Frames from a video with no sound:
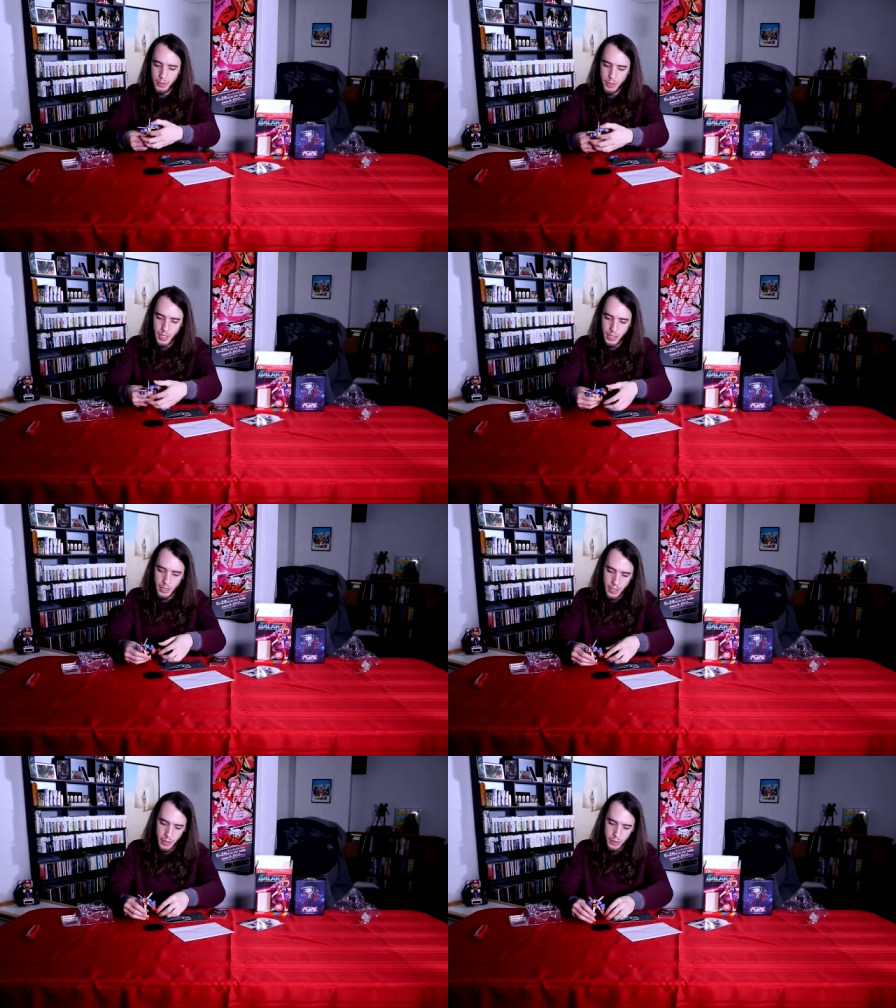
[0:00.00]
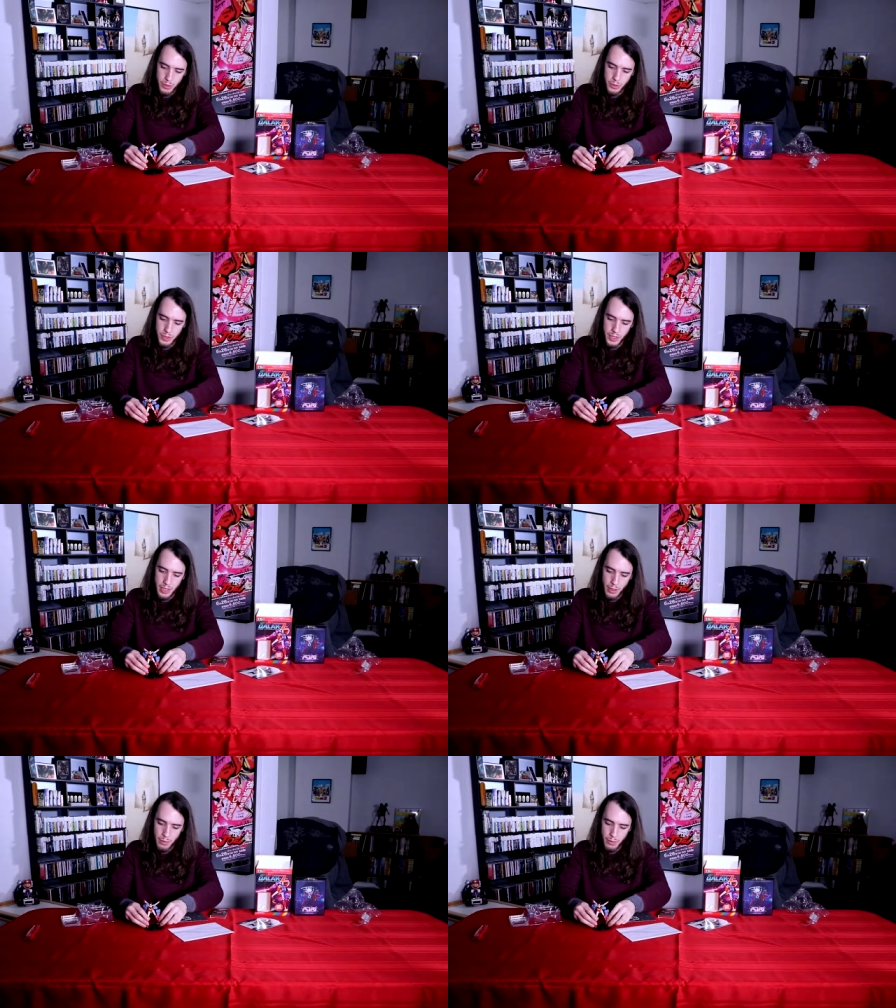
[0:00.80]
Got the character
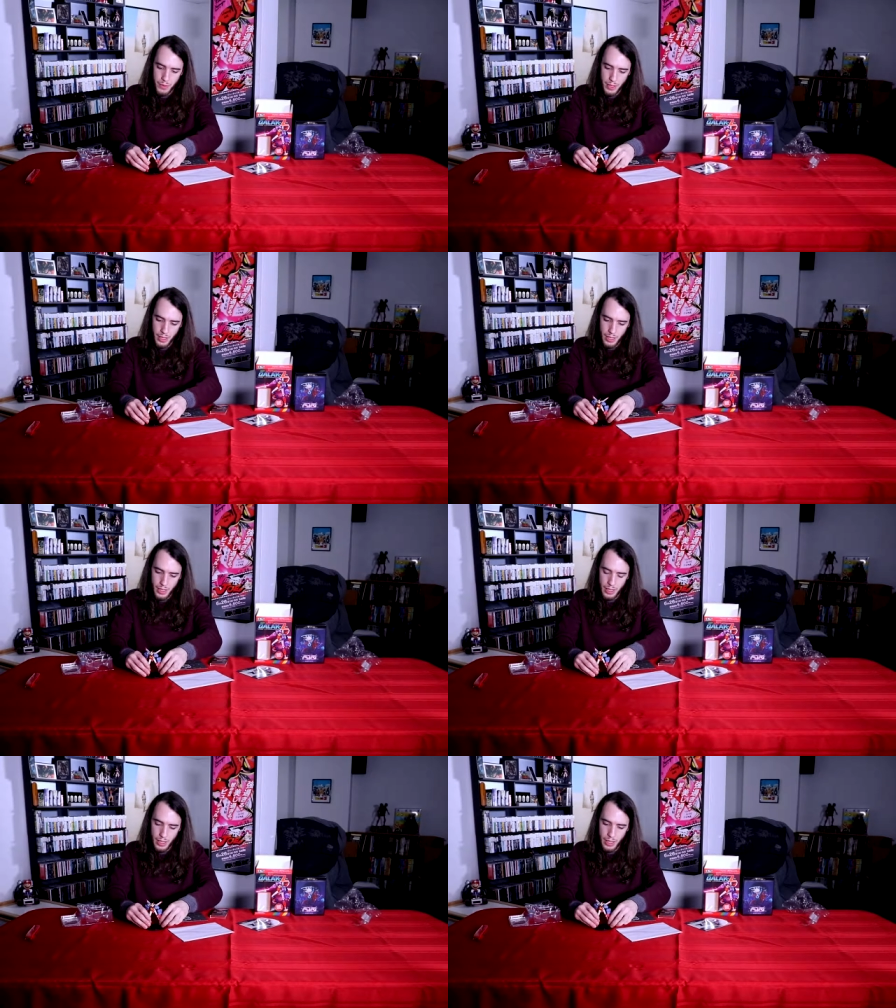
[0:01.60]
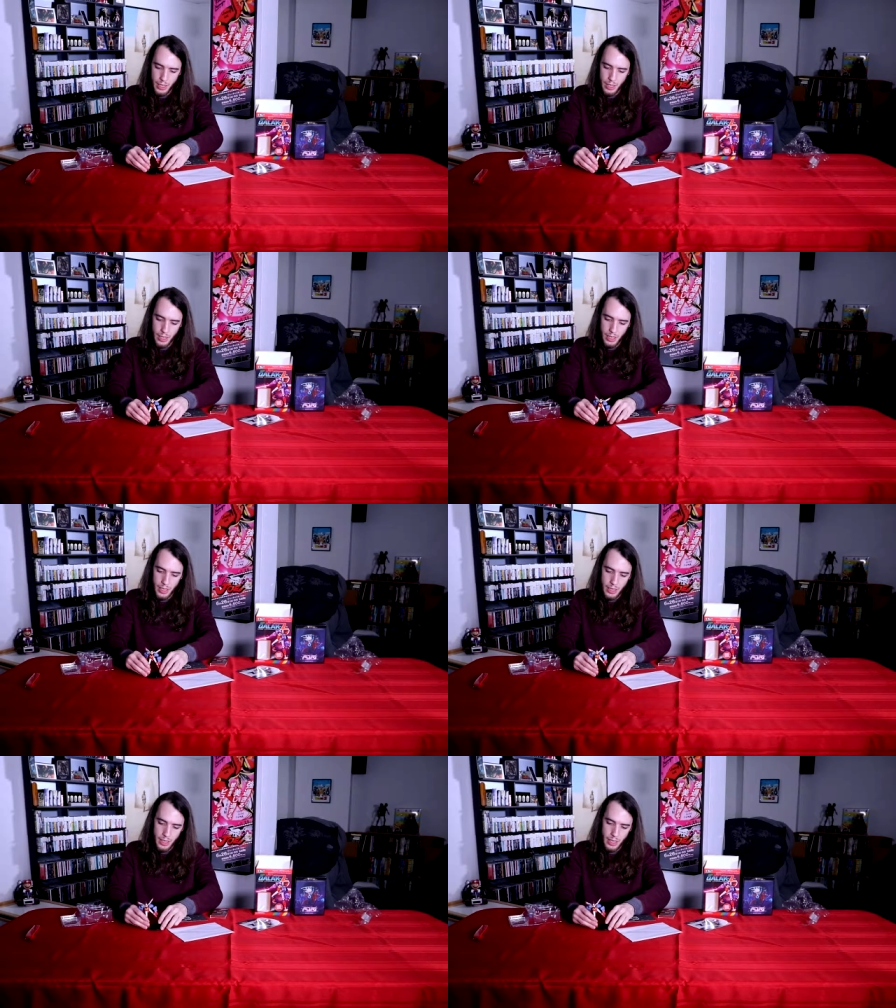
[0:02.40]
herself.
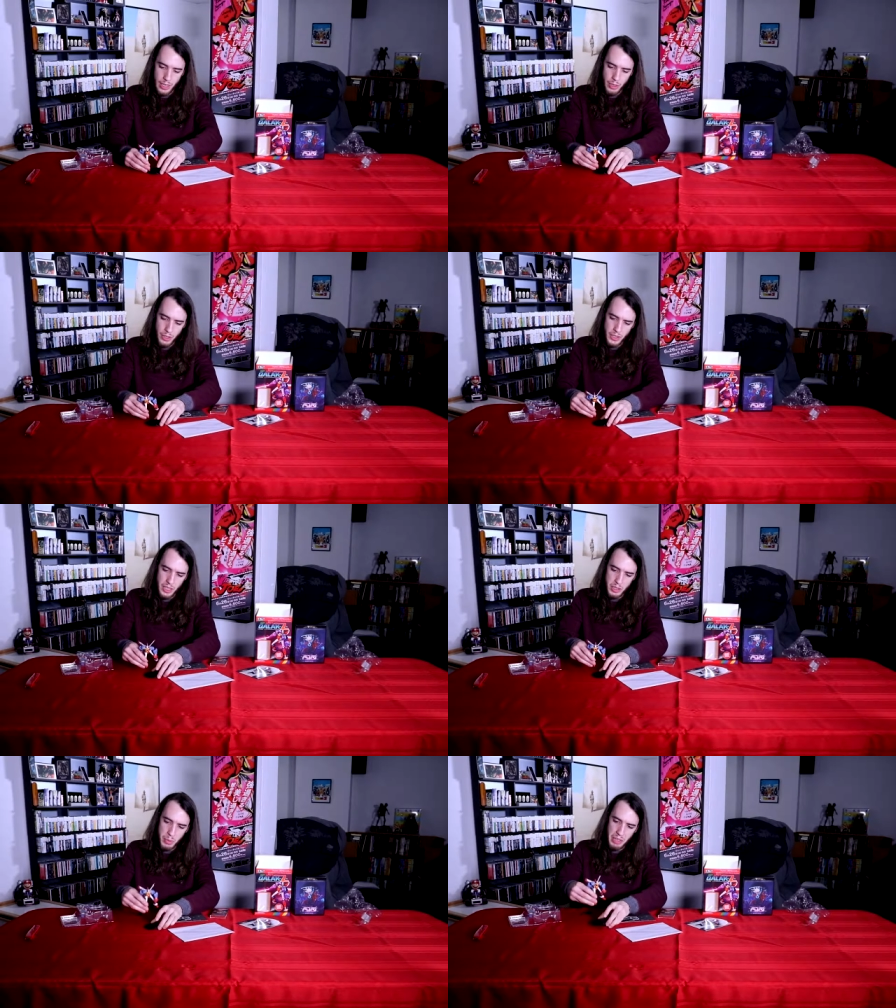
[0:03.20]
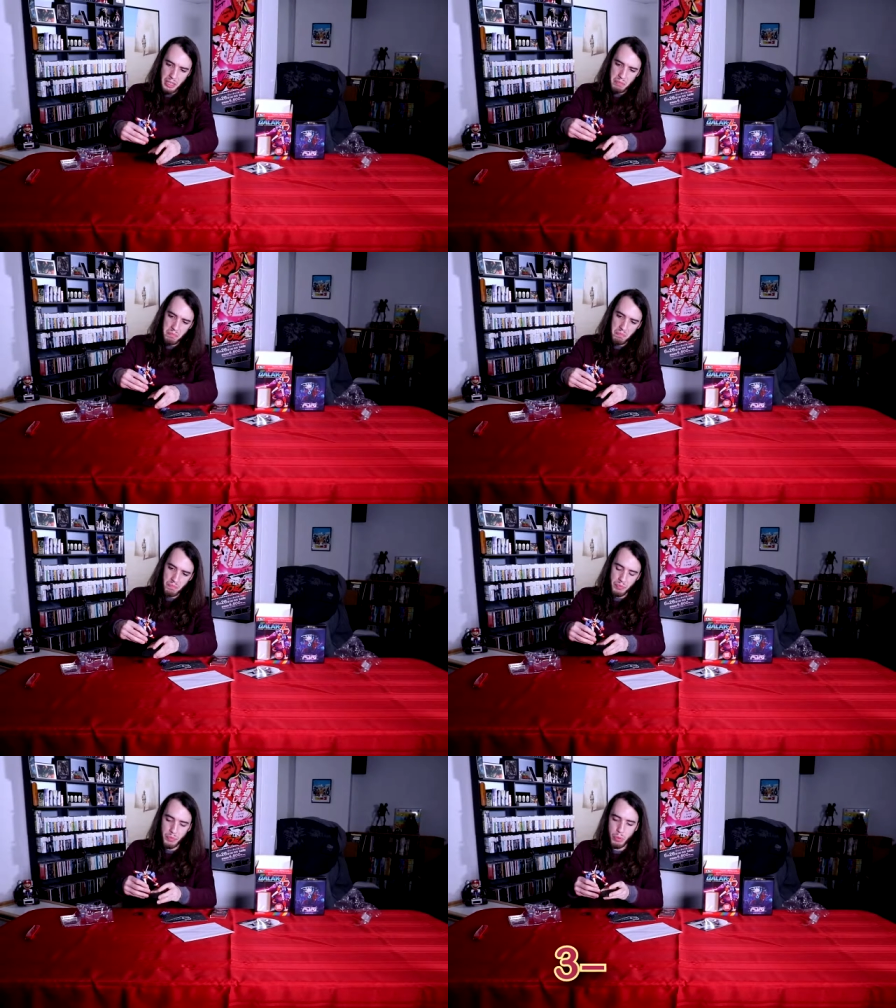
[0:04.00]
And, you know, this thing's about, like,
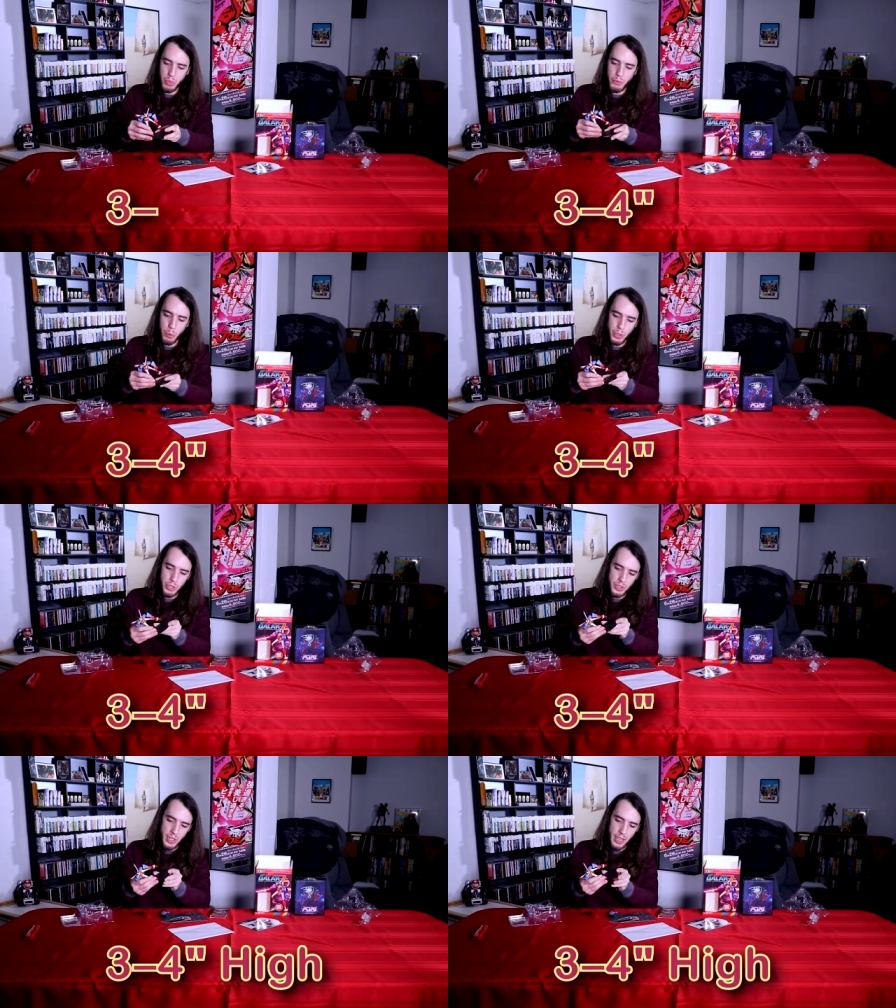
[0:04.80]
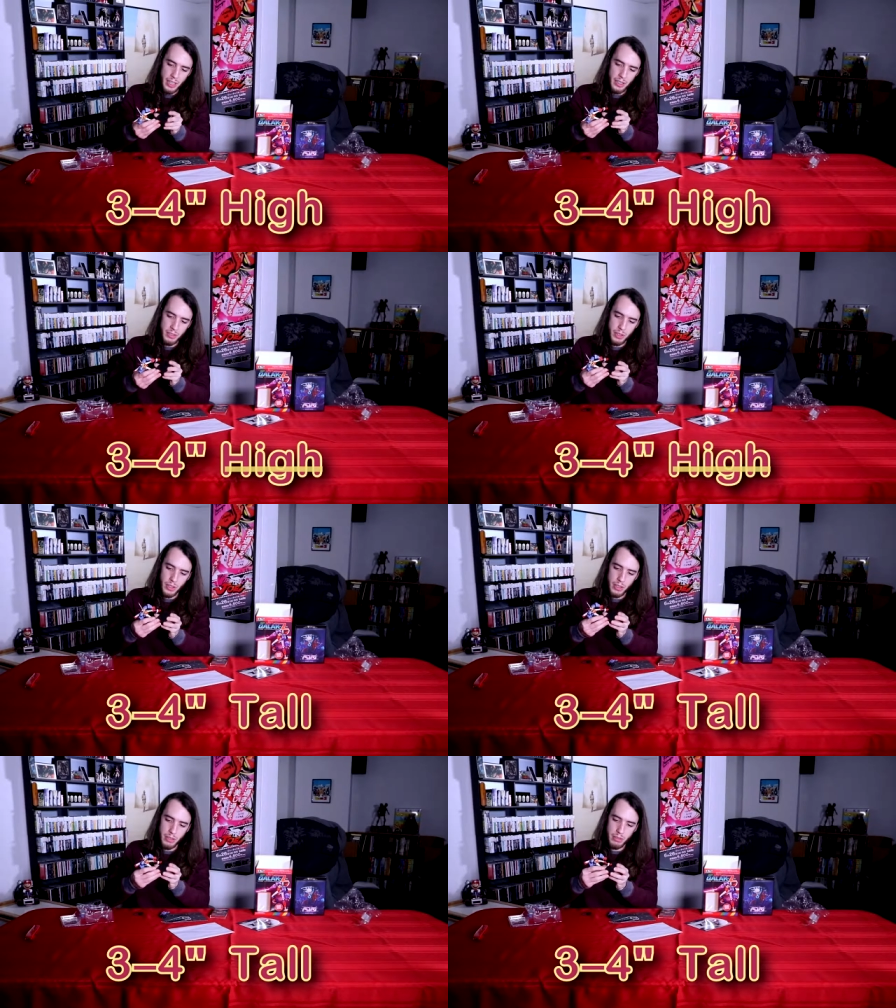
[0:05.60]
3-4 inches high,
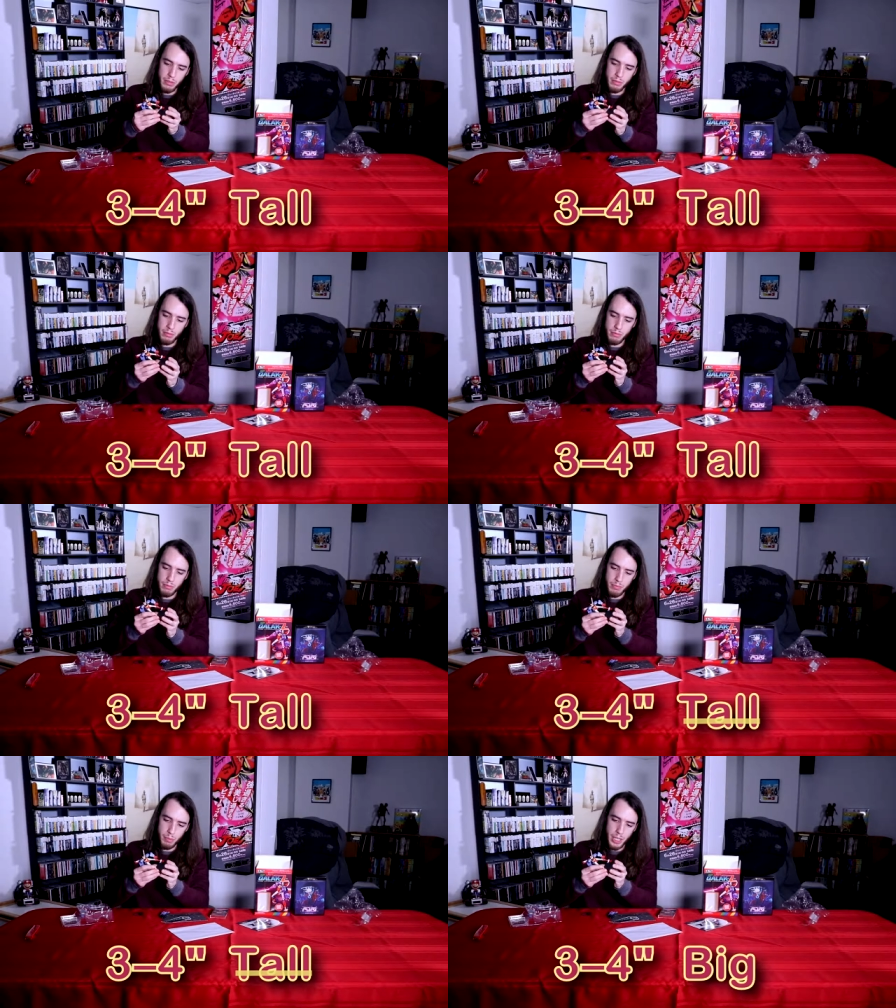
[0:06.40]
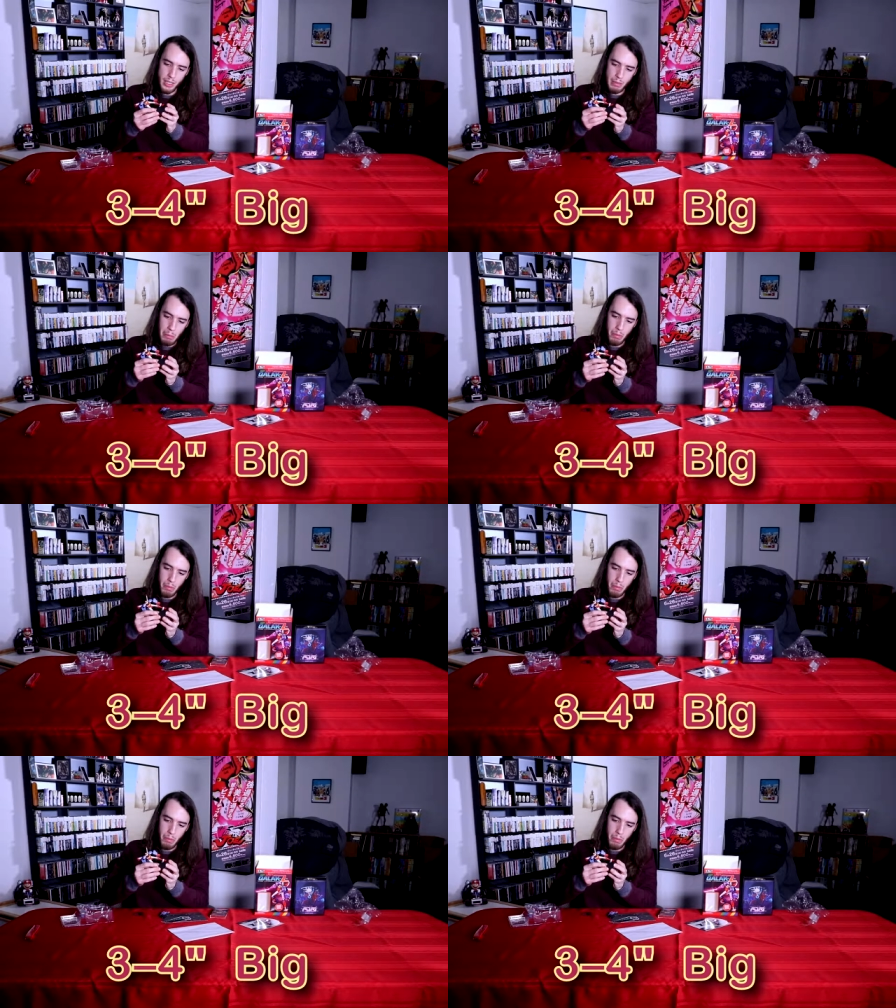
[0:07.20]
tall, big.